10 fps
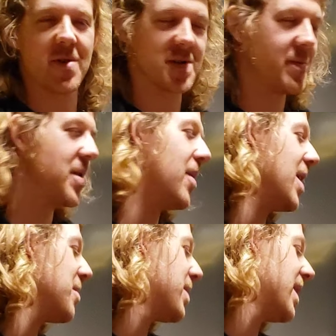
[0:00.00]
It's been a
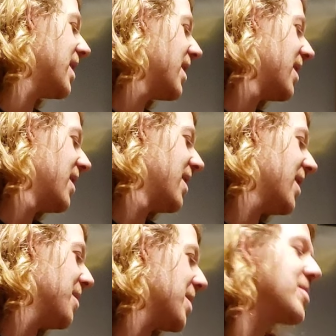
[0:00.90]
while, but
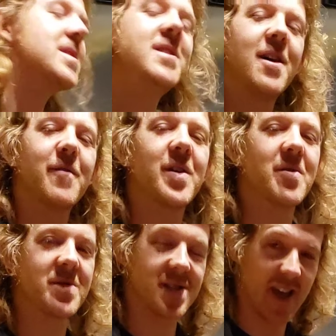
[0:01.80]
it was enough that it
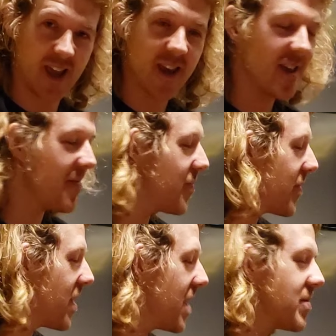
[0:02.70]
was like,
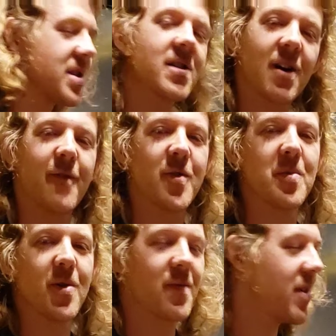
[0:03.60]
it was
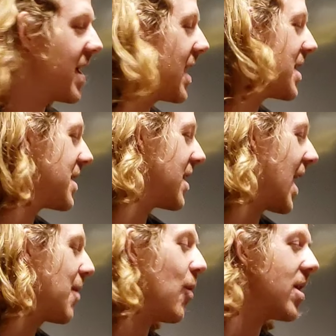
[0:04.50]
uncomfortable, and
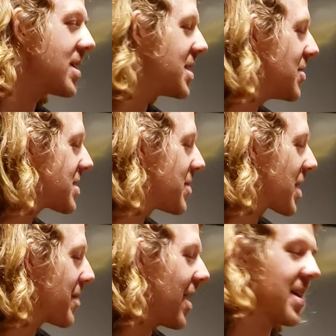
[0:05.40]
I wanted to do something
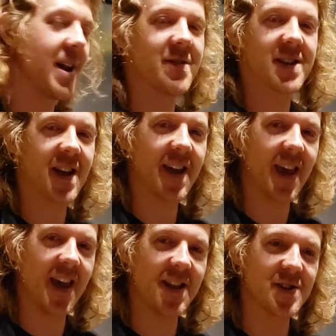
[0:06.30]
about it. I was like, I
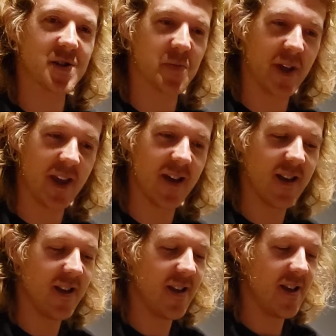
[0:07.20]
can't just be
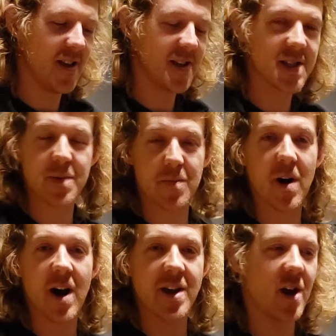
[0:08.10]
slipping
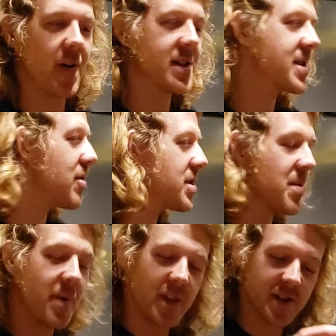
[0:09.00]
by, And so
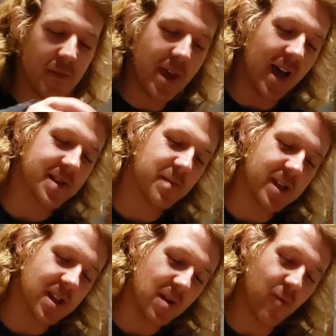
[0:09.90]

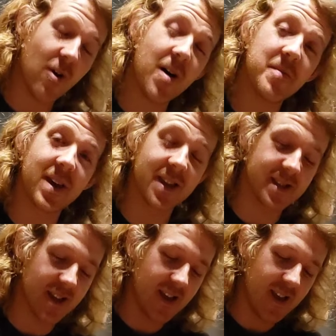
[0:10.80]
basically the problem
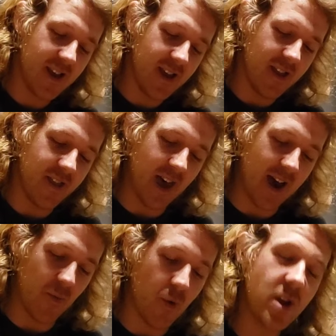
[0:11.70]
is
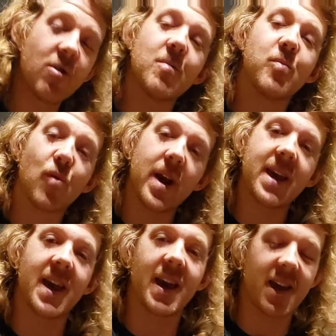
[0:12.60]
that when you're
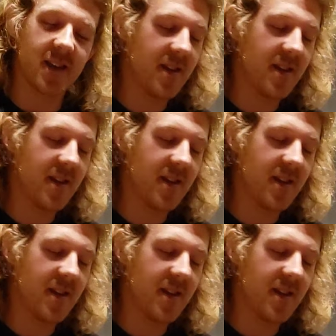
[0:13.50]
braking,